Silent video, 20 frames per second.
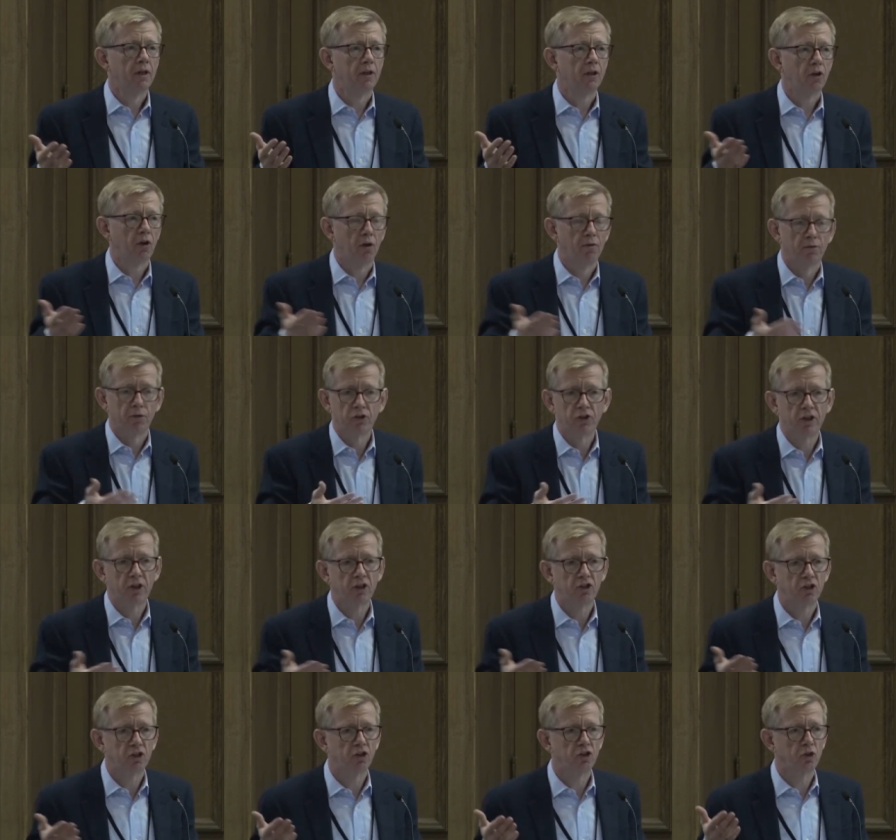the
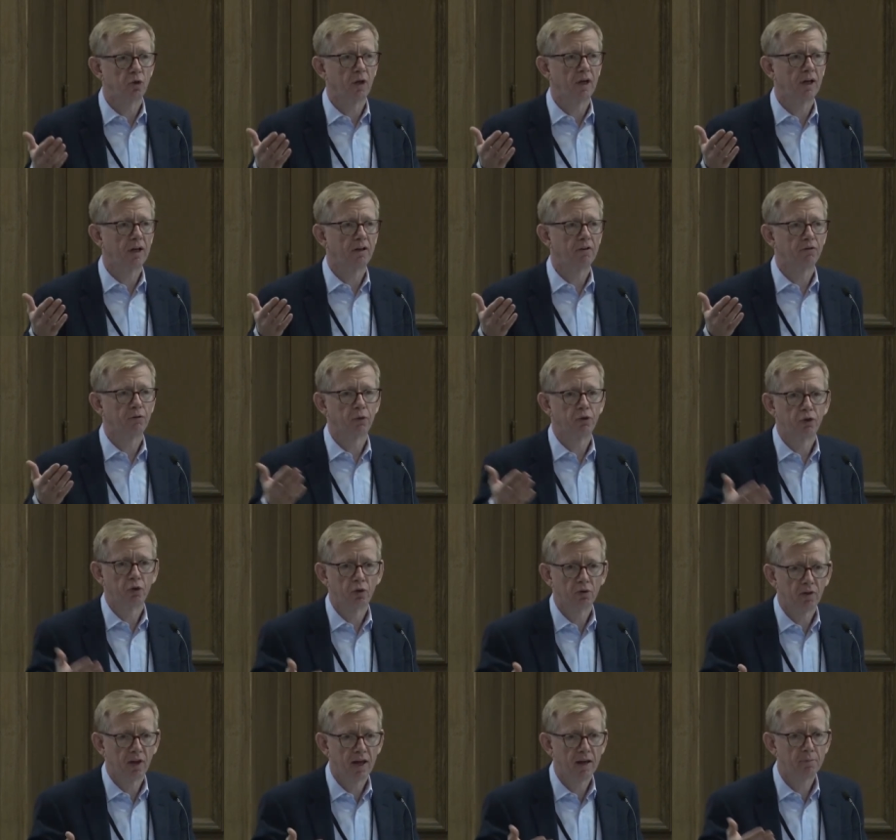conversations you have with
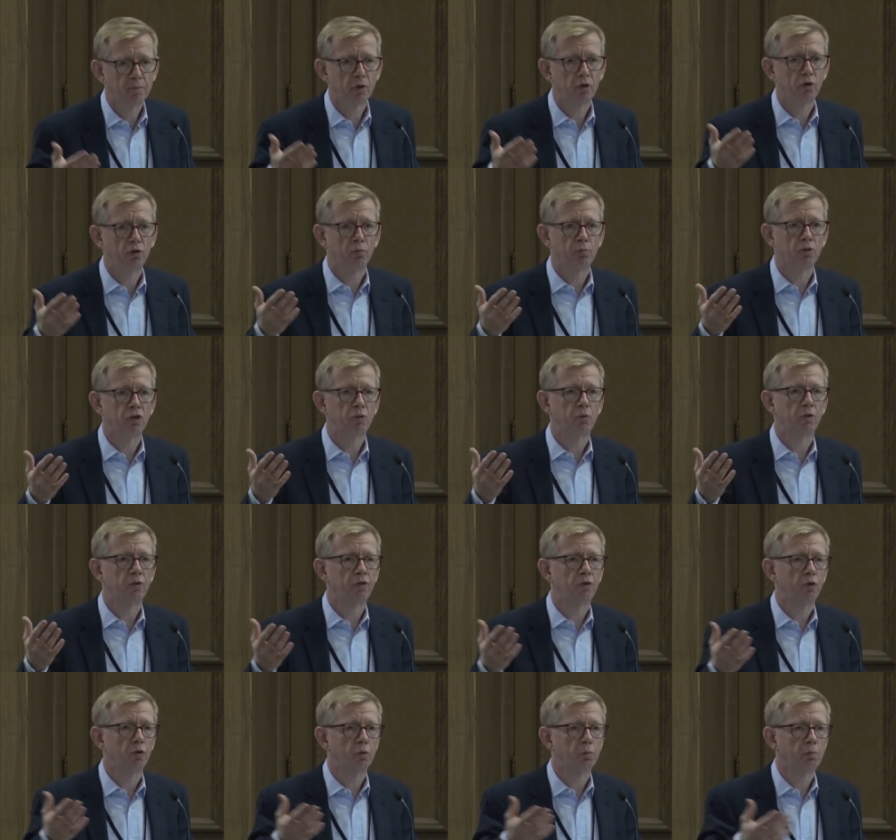your lab groups,
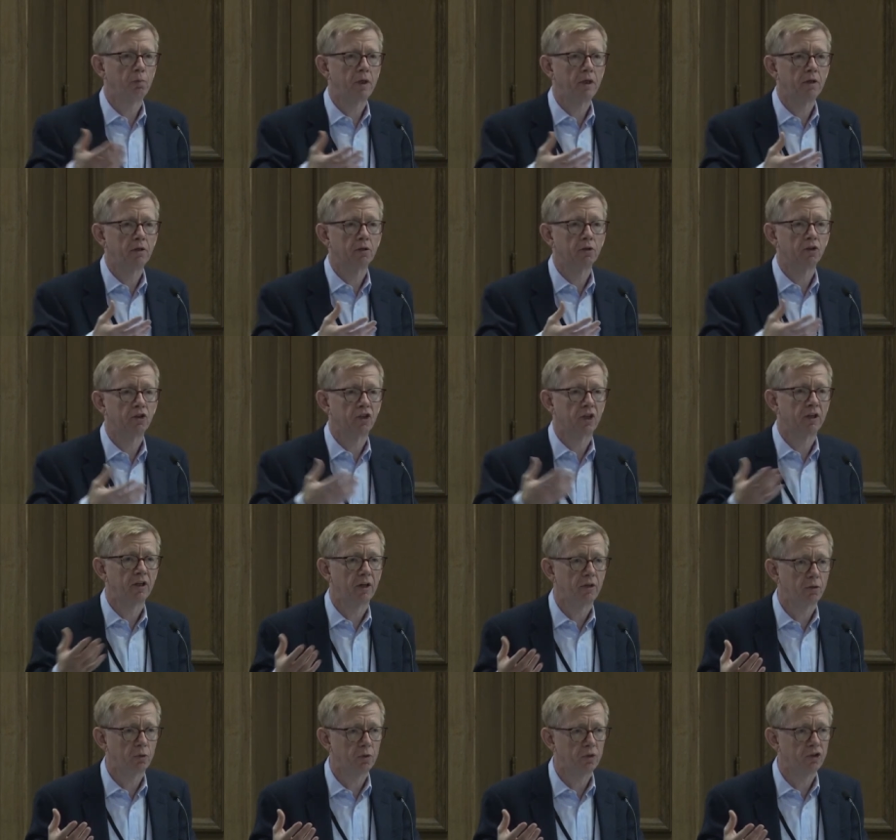with your peers in
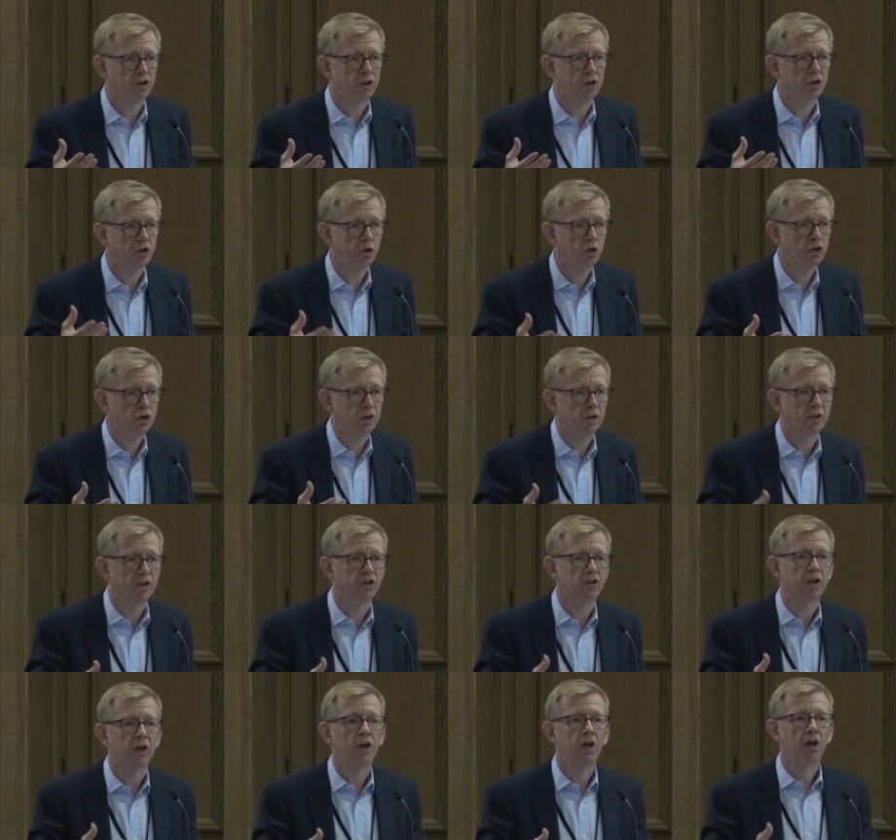other
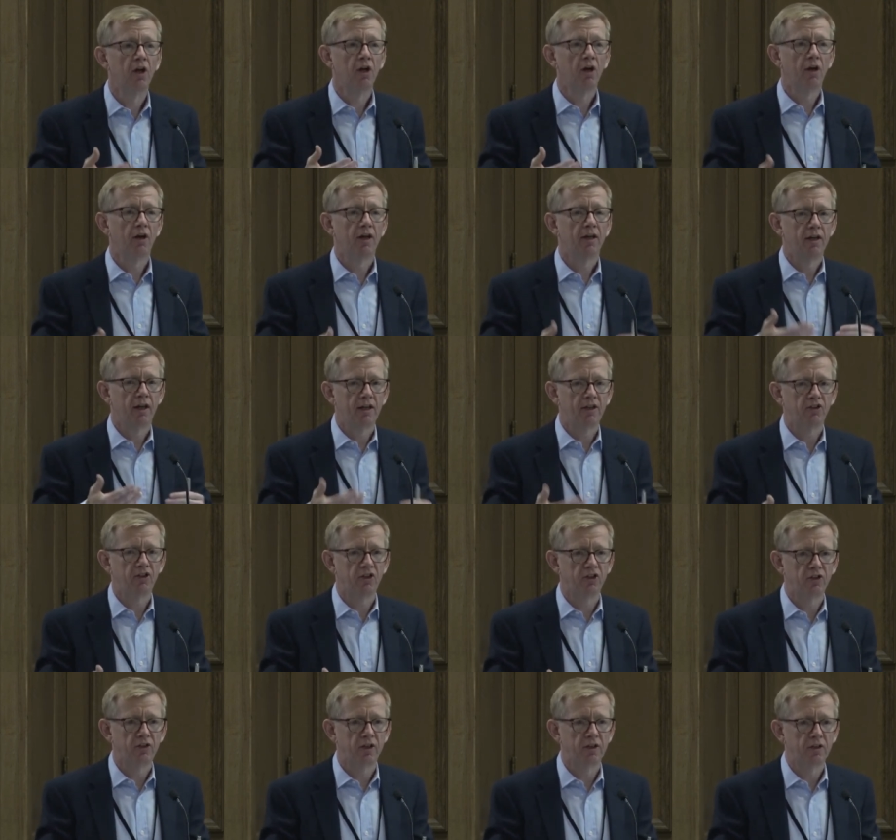institutions,
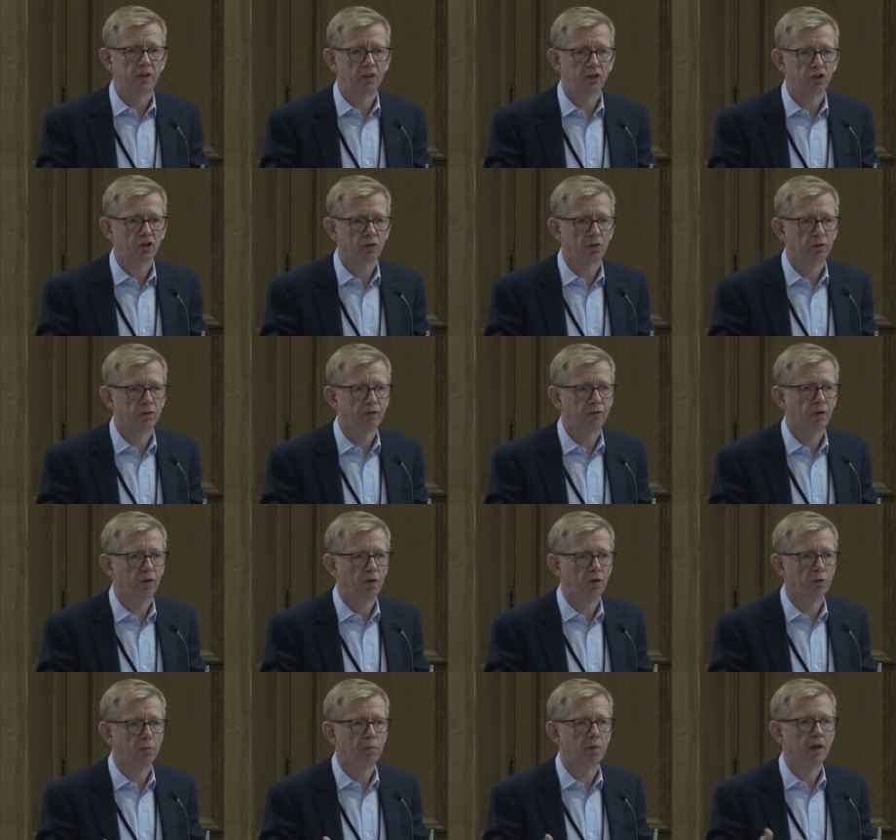exist in digital
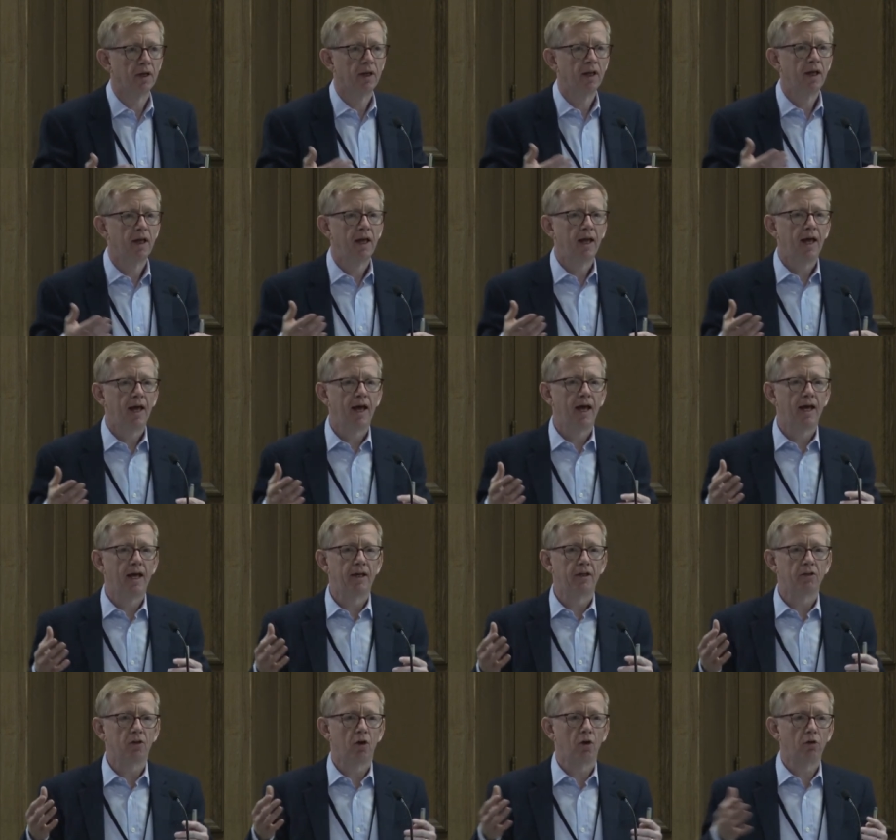form.
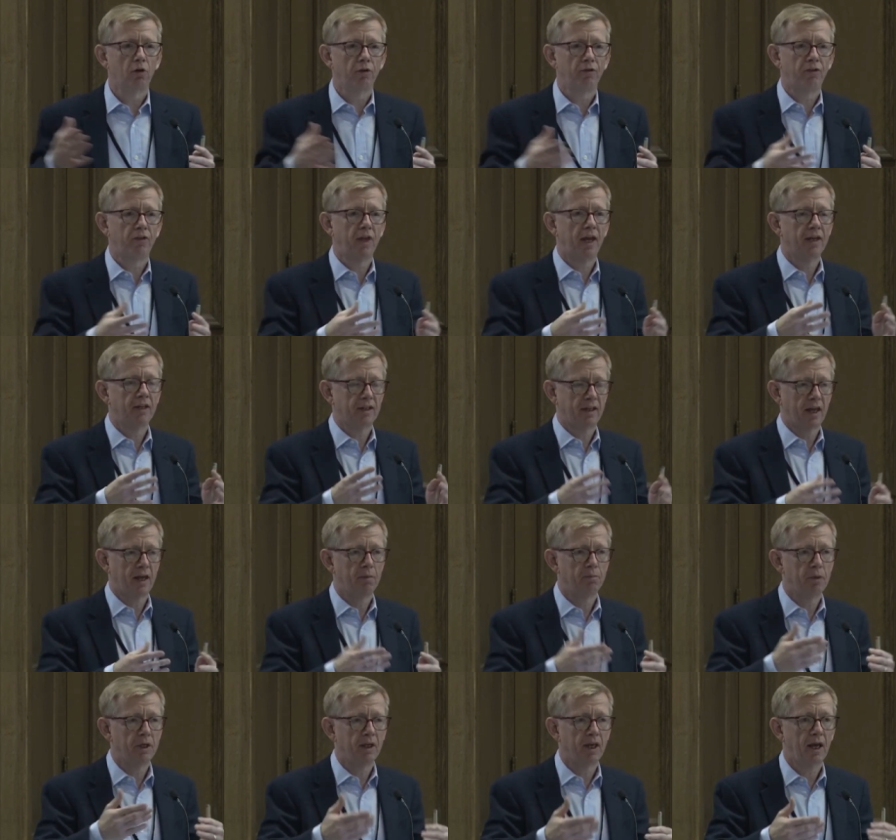And all of that
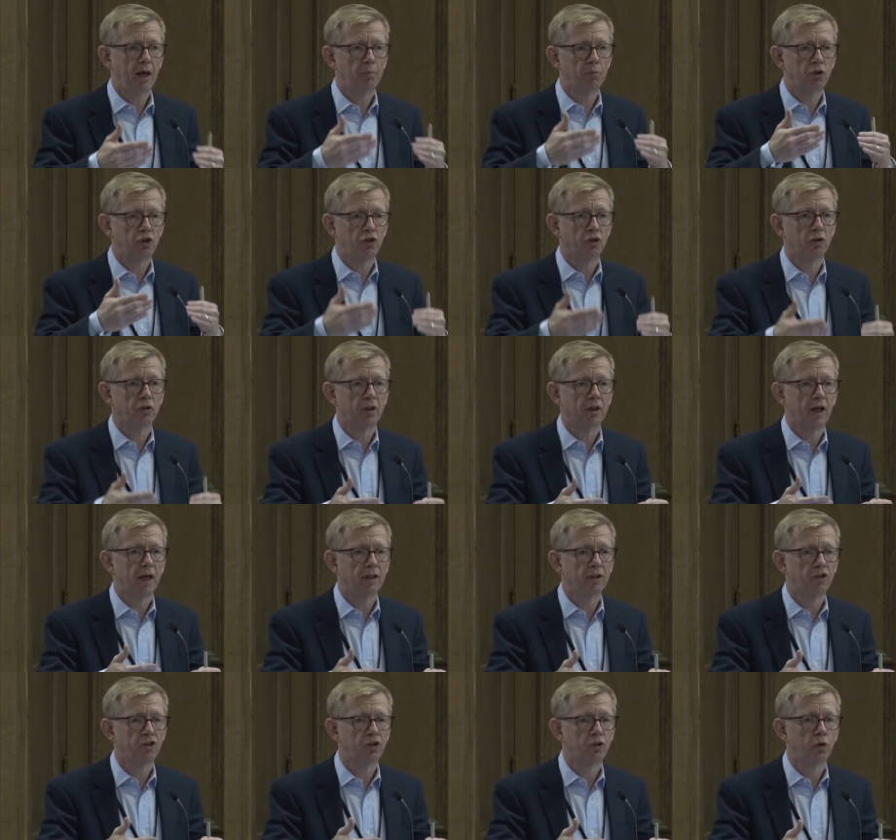can be captured
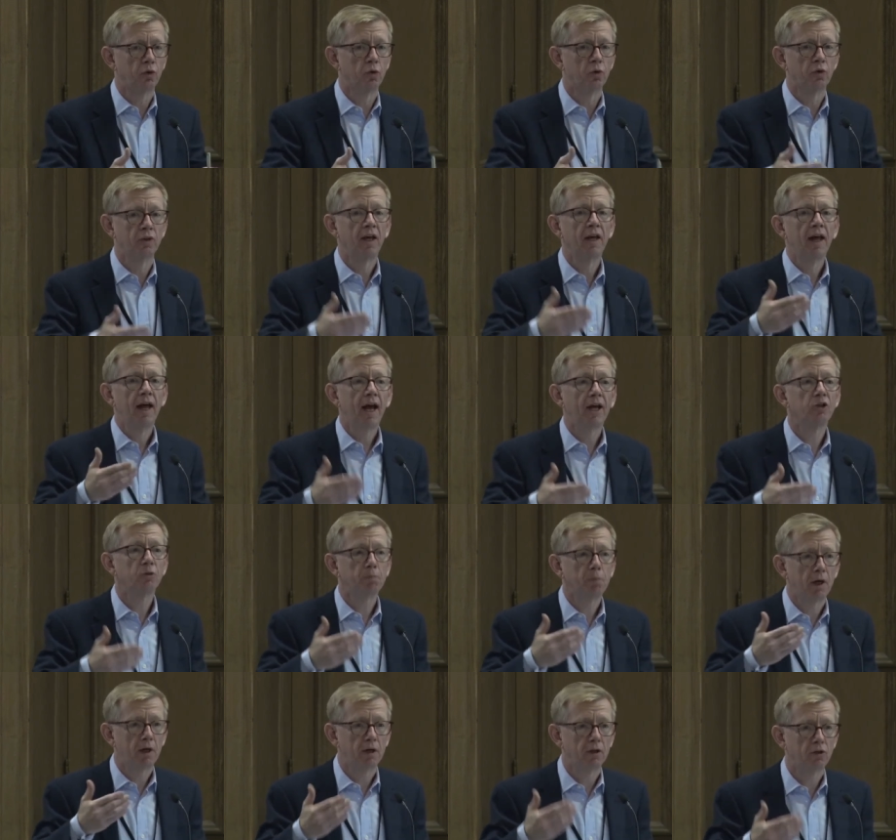and stored as
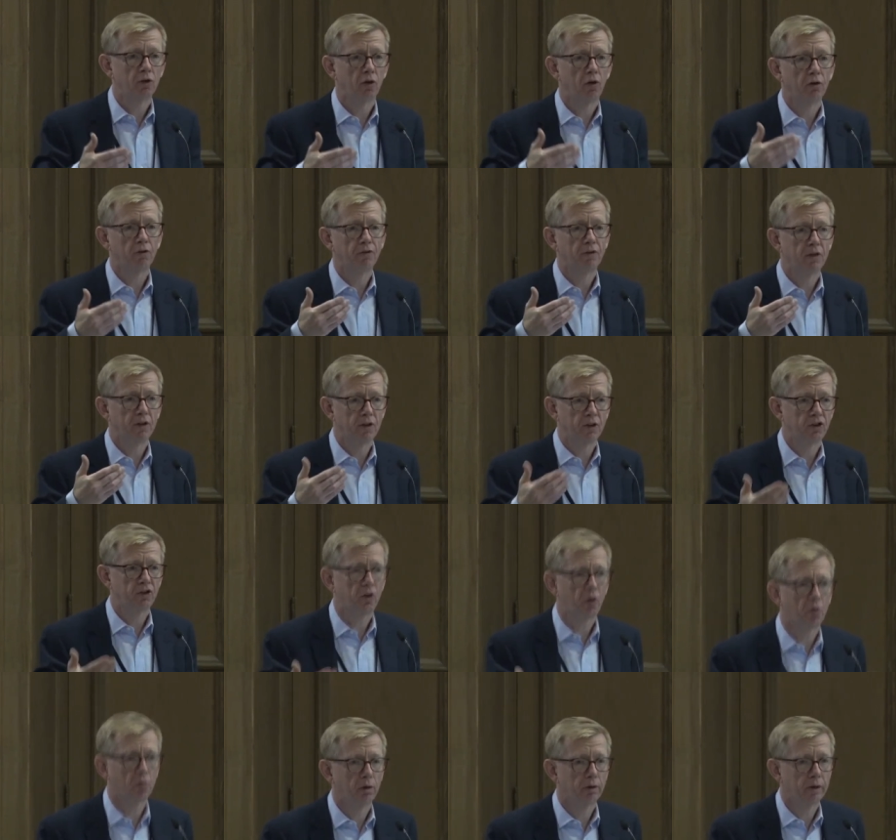part of the
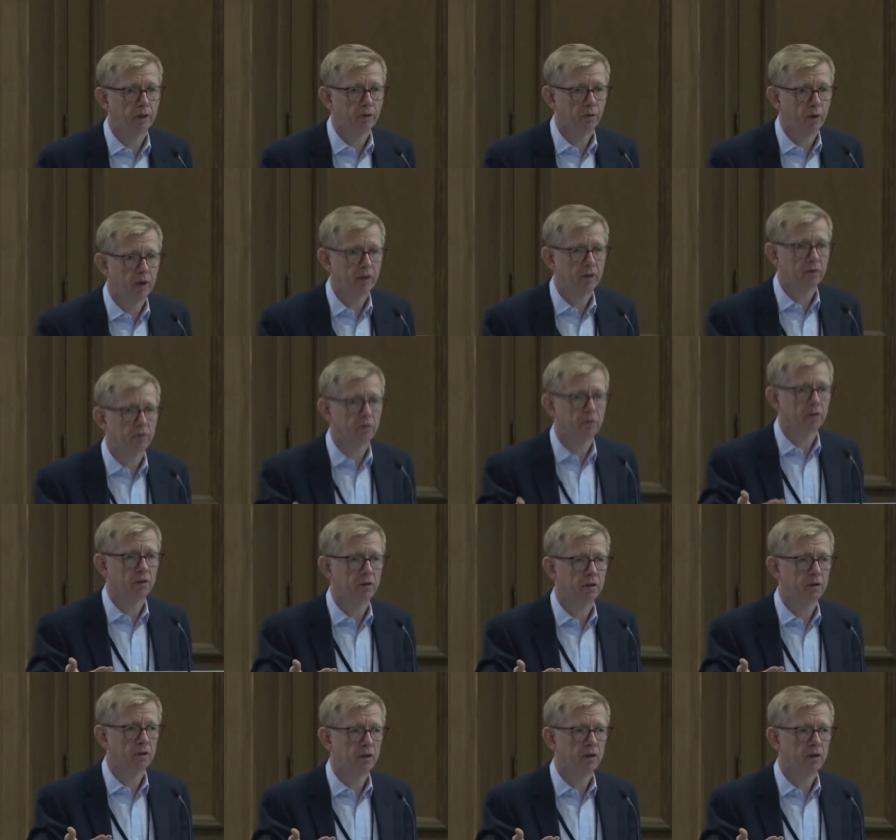scholarly record.